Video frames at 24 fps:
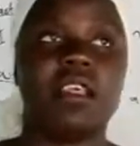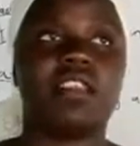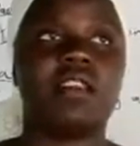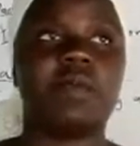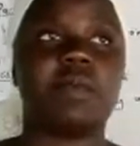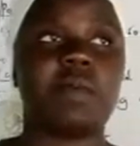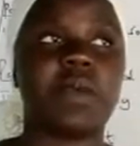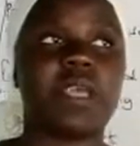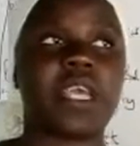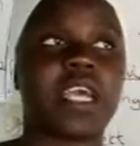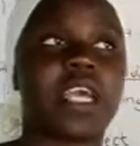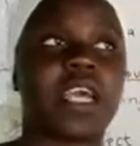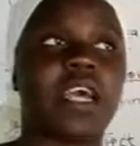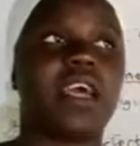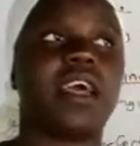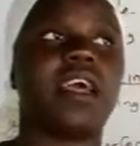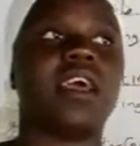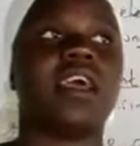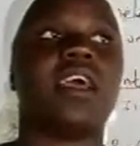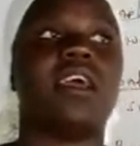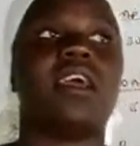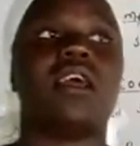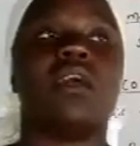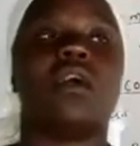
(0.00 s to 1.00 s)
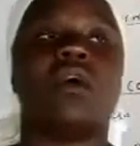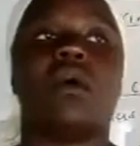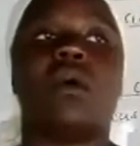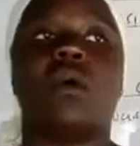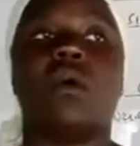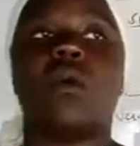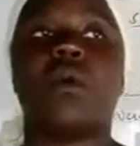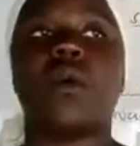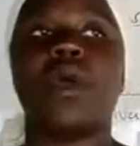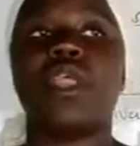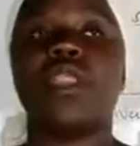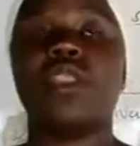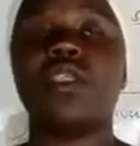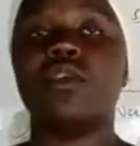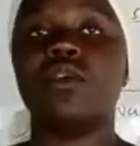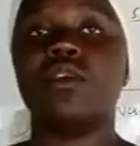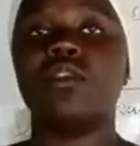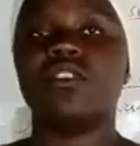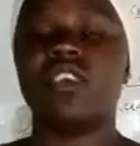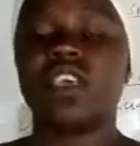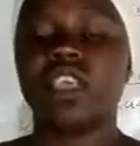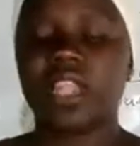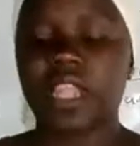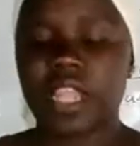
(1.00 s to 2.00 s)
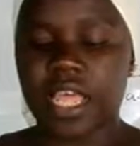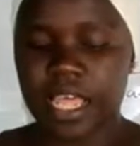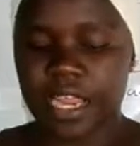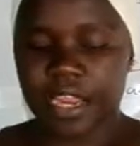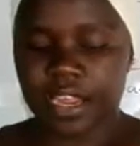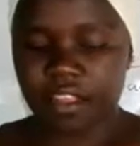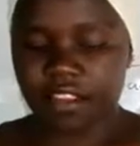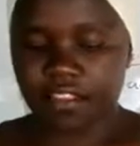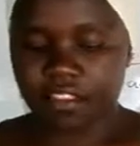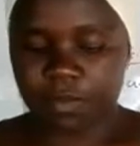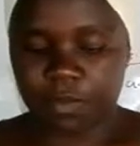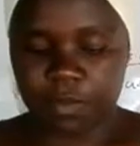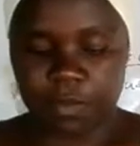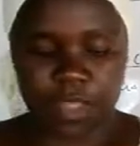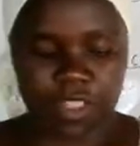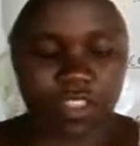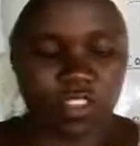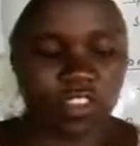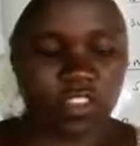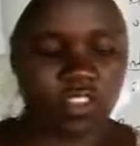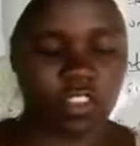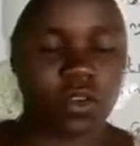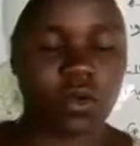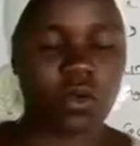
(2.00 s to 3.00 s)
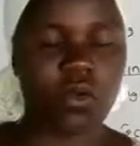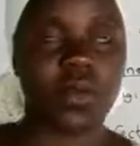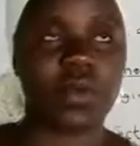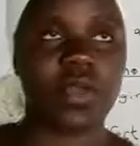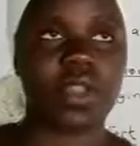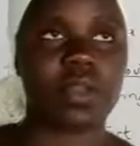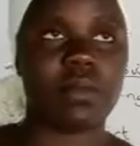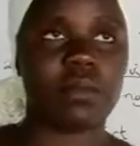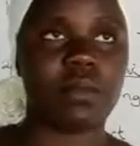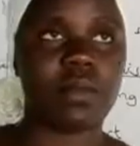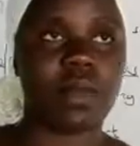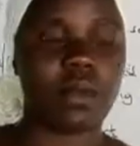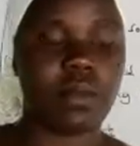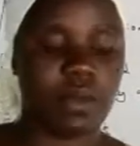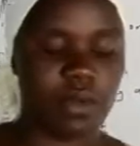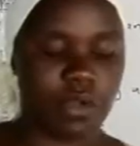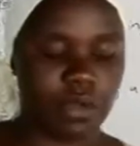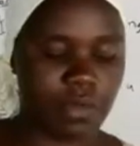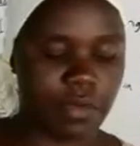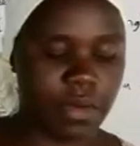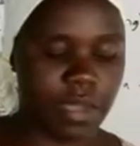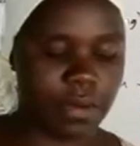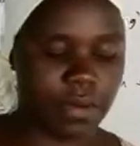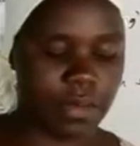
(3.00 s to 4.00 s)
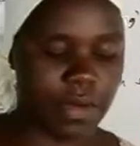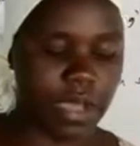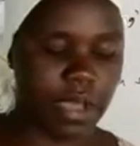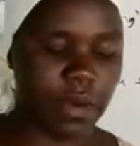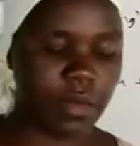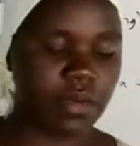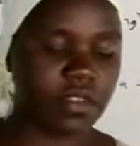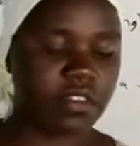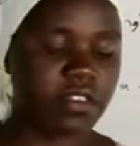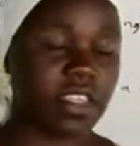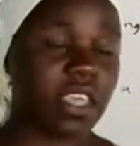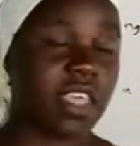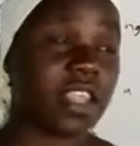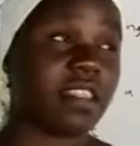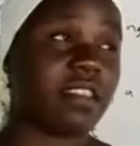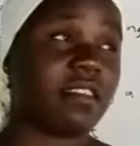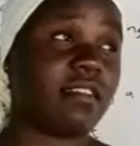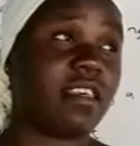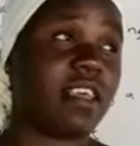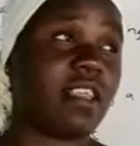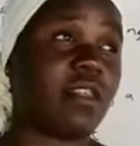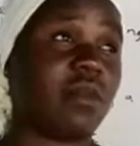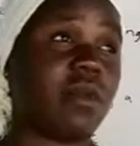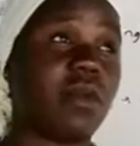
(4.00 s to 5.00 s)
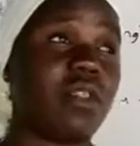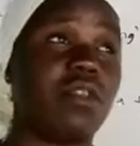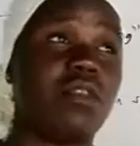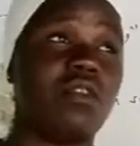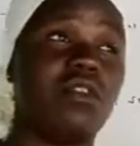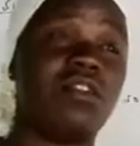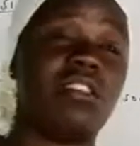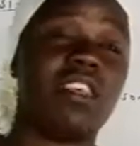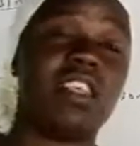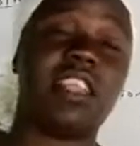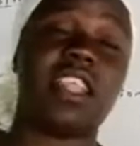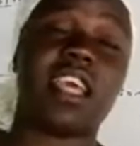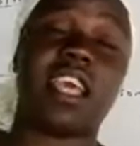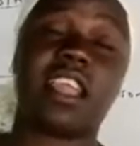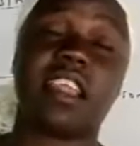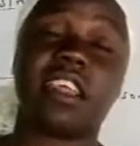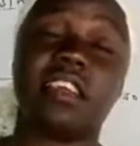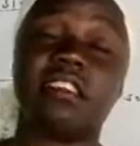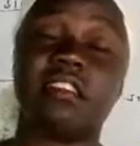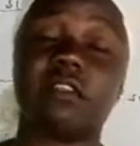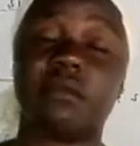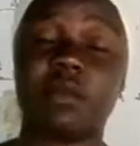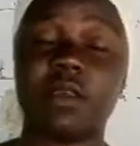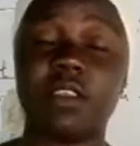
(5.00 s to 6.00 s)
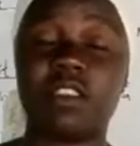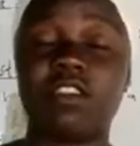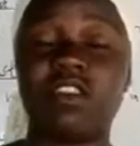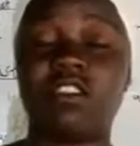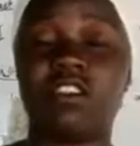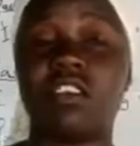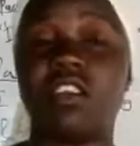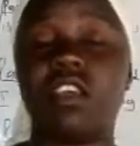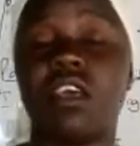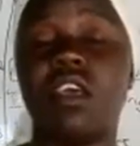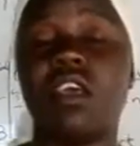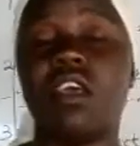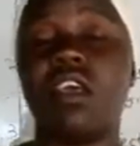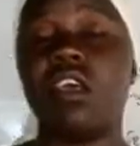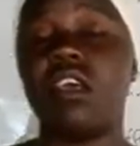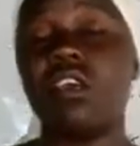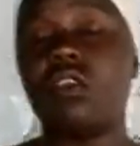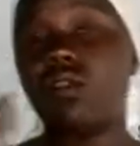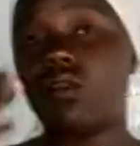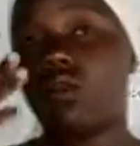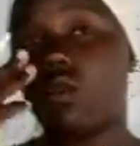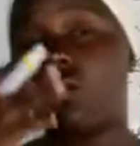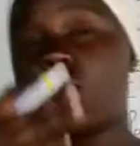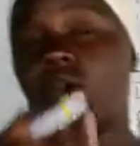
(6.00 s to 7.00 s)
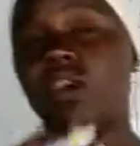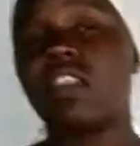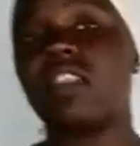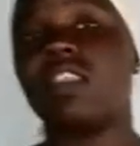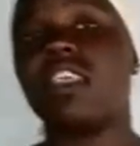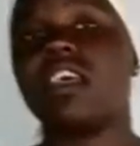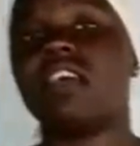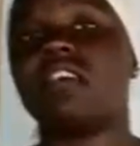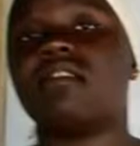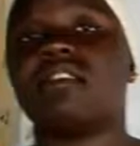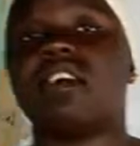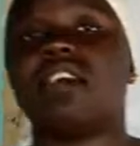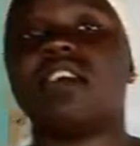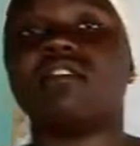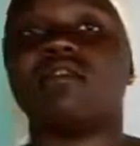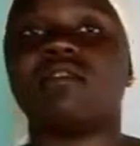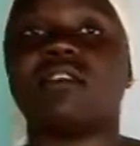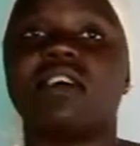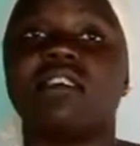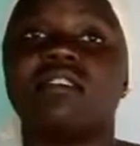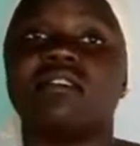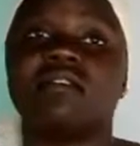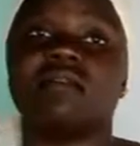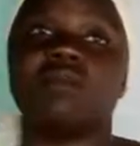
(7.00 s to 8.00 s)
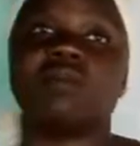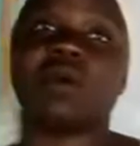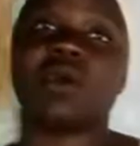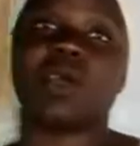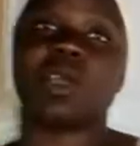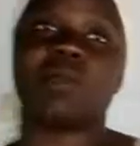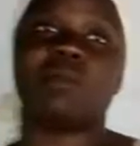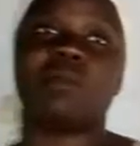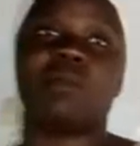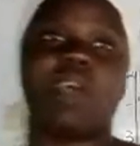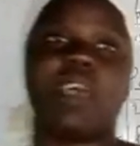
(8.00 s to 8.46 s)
speaker. When using direct speech, you remember we said when using direct speech, you quote the exact words spoken by